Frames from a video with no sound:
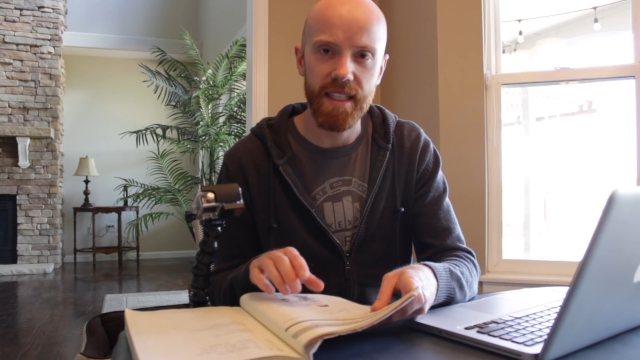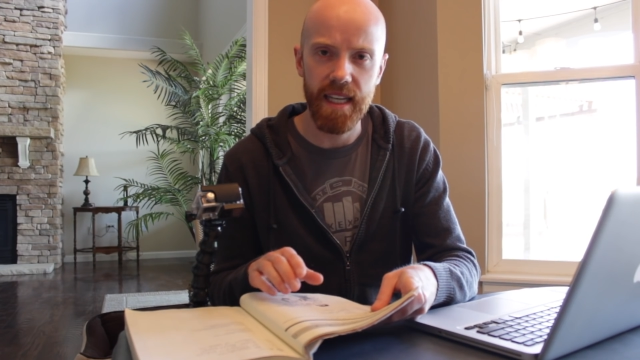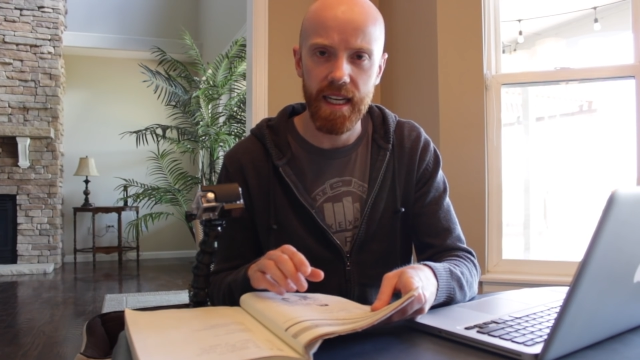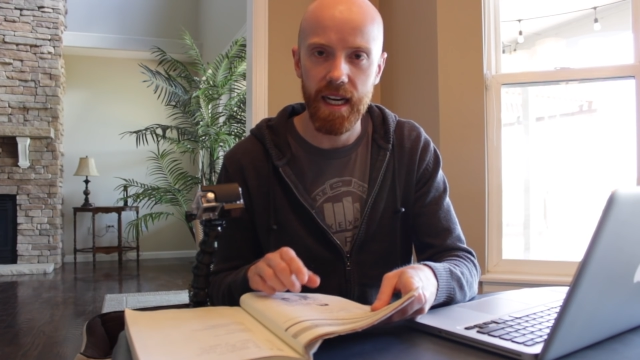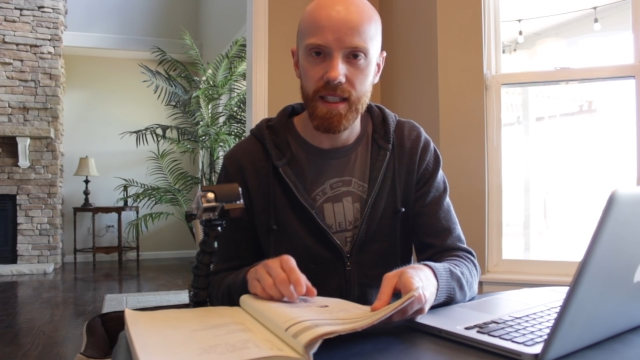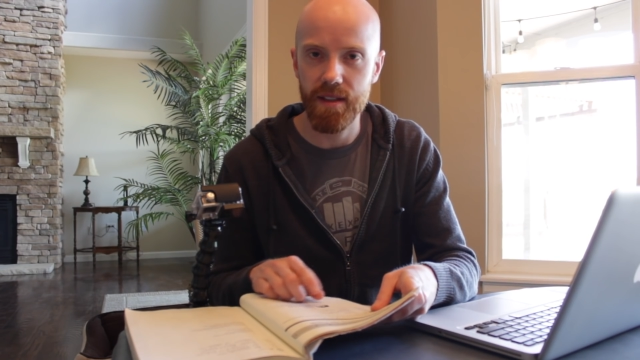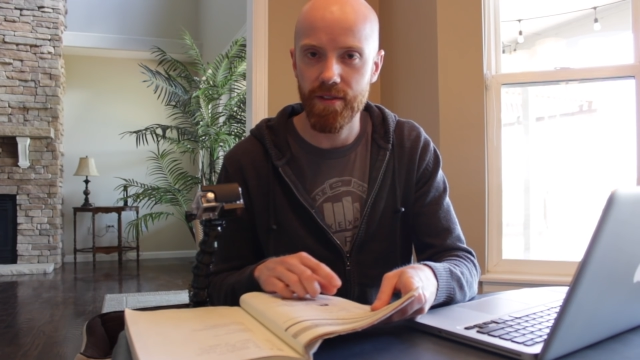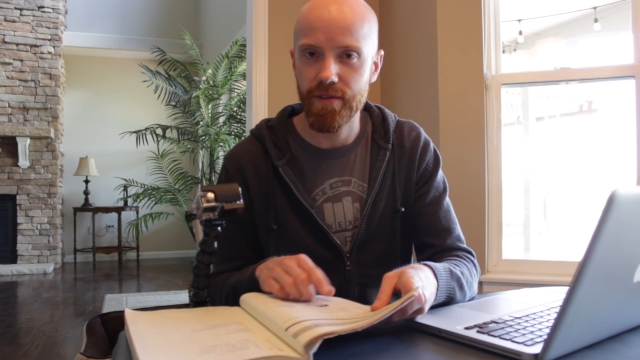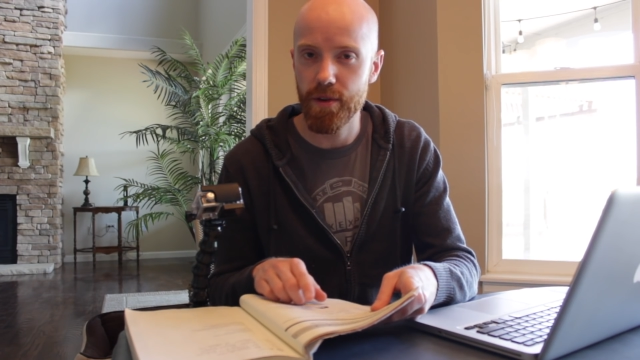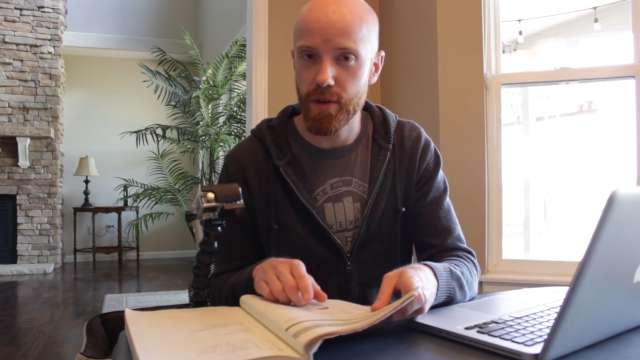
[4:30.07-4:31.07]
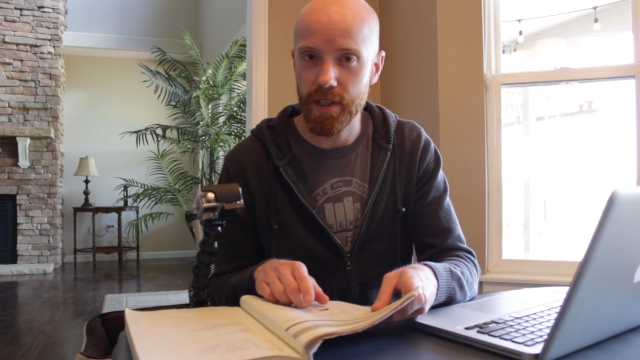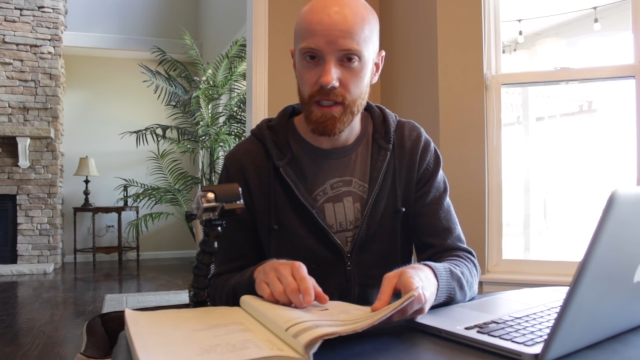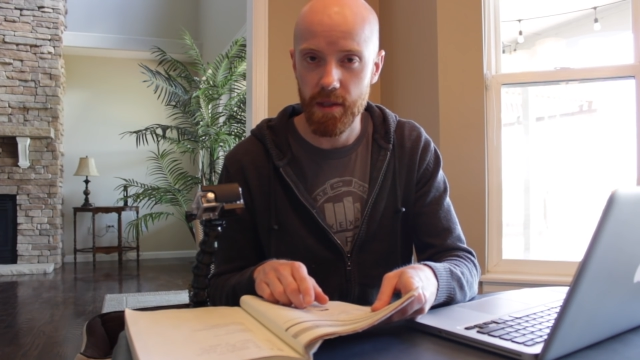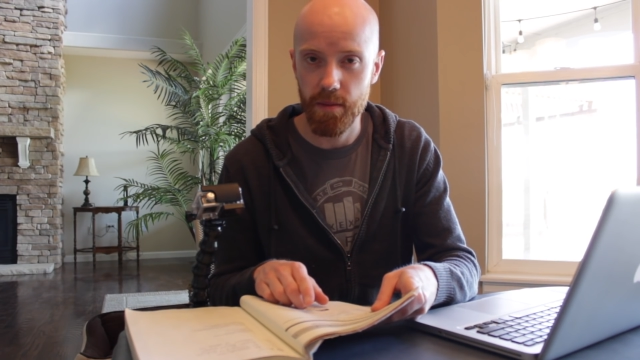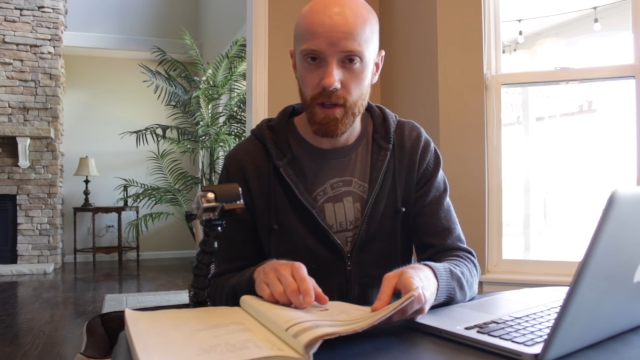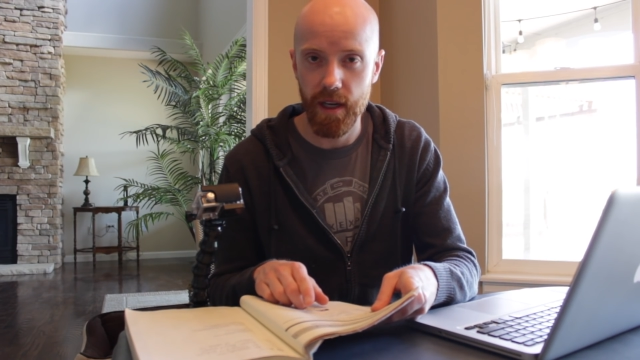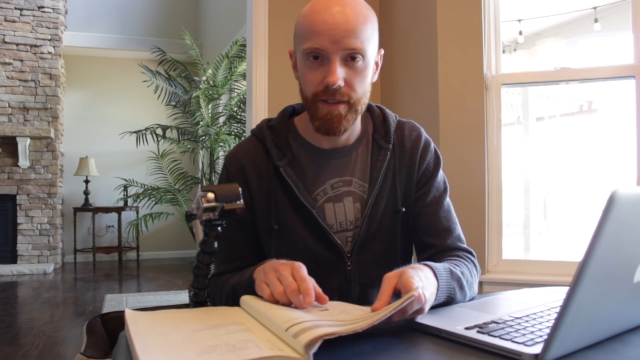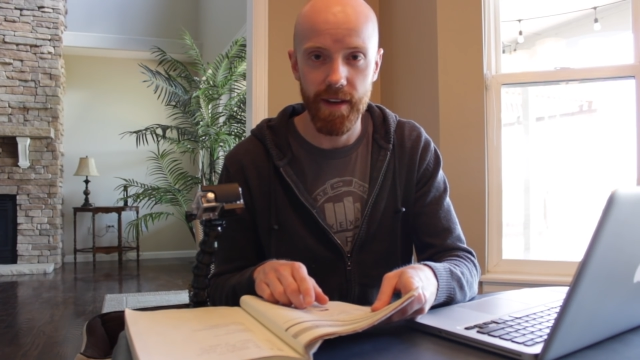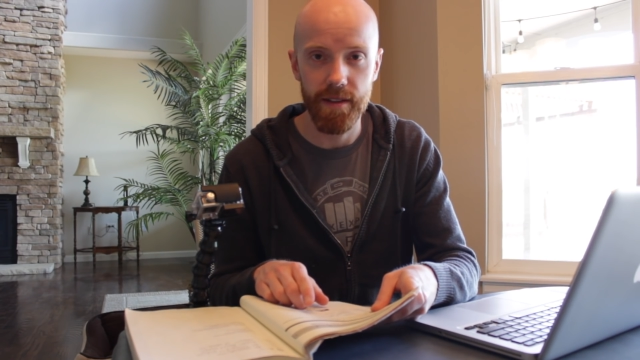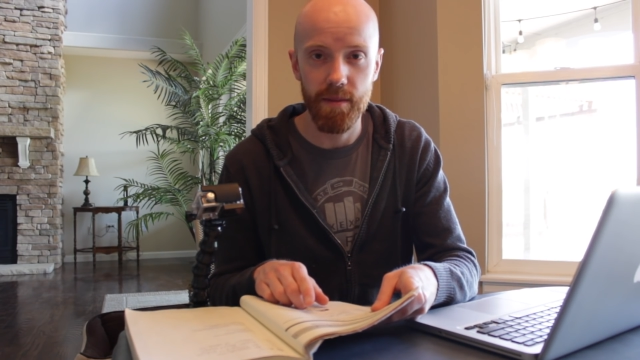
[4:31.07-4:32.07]
as I got further into the book I
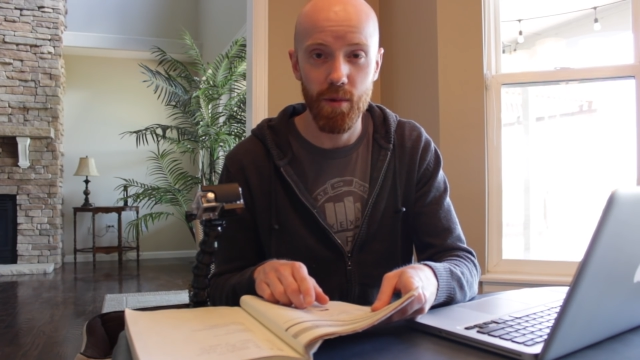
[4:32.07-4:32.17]
found it